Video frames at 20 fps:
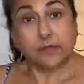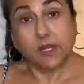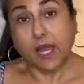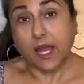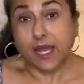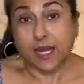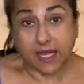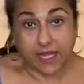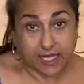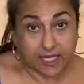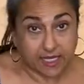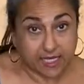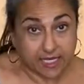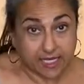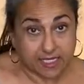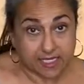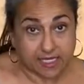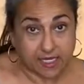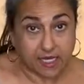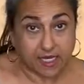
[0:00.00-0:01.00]
And I clean
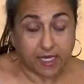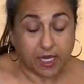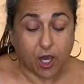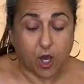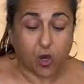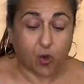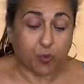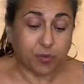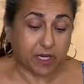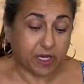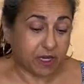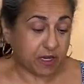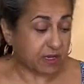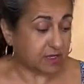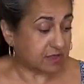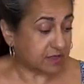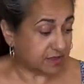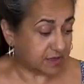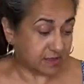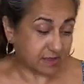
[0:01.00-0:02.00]
as I go
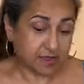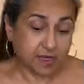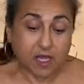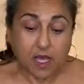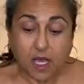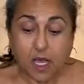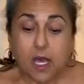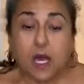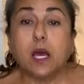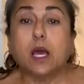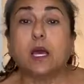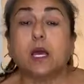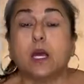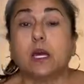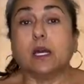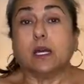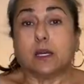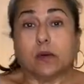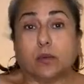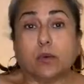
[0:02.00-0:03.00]
because
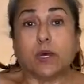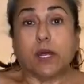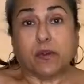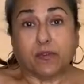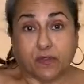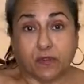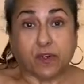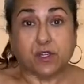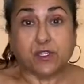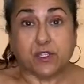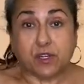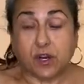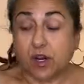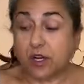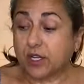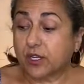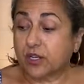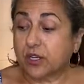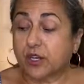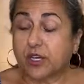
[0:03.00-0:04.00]
when I first
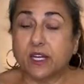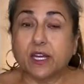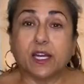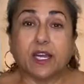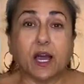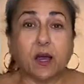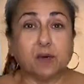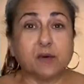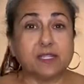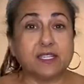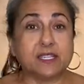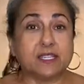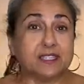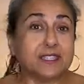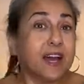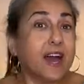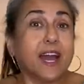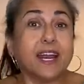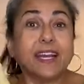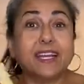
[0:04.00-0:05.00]
started cooking, I was in a
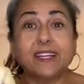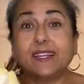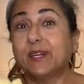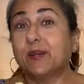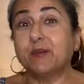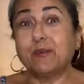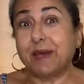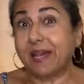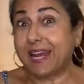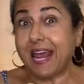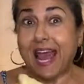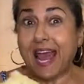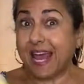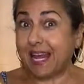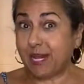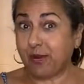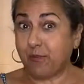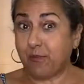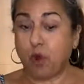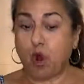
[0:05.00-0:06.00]
tiny little
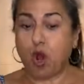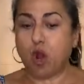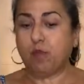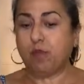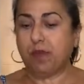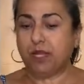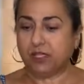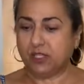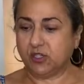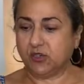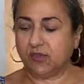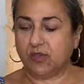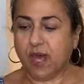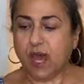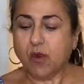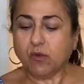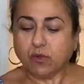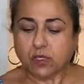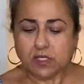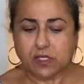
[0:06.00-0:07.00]
Manhattan apartment. So
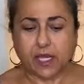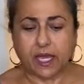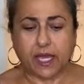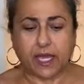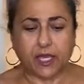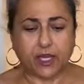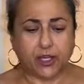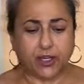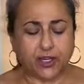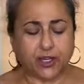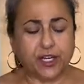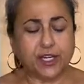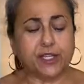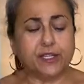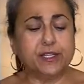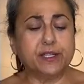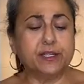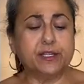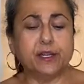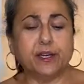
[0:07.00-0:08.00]
that was a
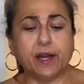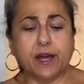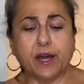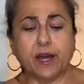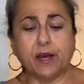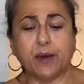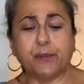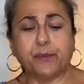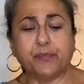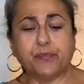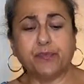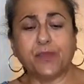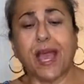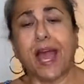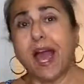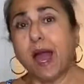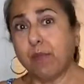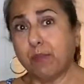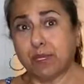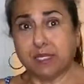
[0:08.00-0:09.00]
good um,
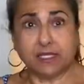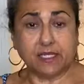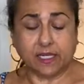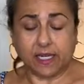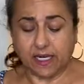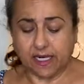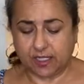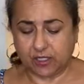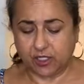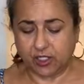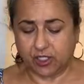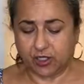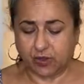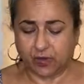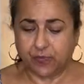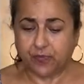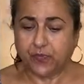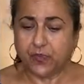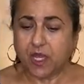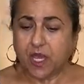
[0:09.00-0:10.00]
habit to get into.
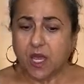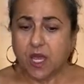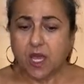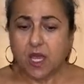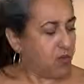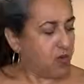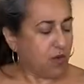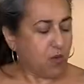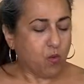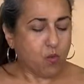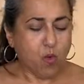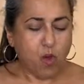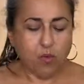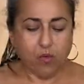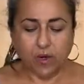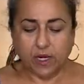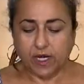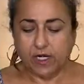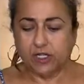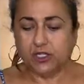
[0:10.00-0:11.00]
What
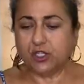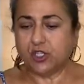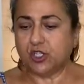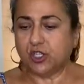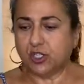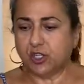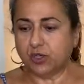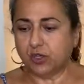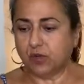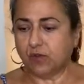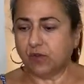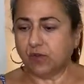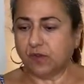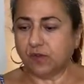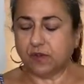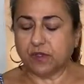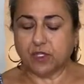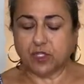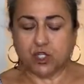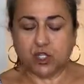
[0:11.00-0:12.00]
we're going to do
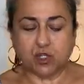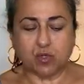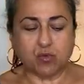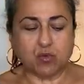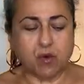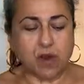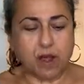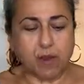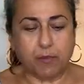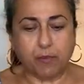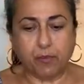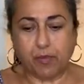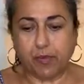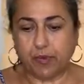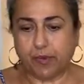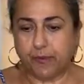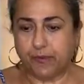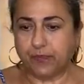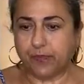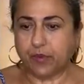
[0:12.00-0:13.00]
for the shrimp,
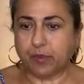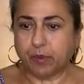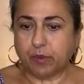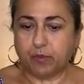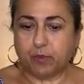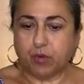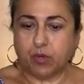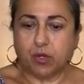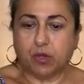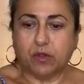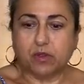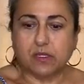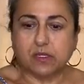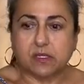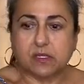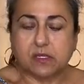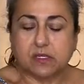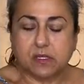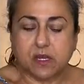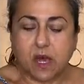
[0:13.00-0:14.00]
put all this
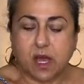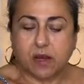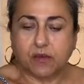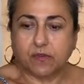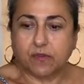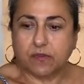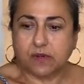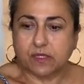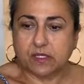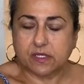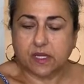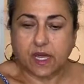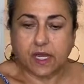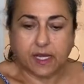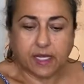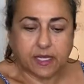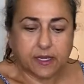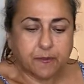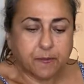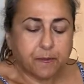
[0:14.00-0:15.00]
aside for a
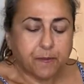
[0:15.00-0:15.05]
second.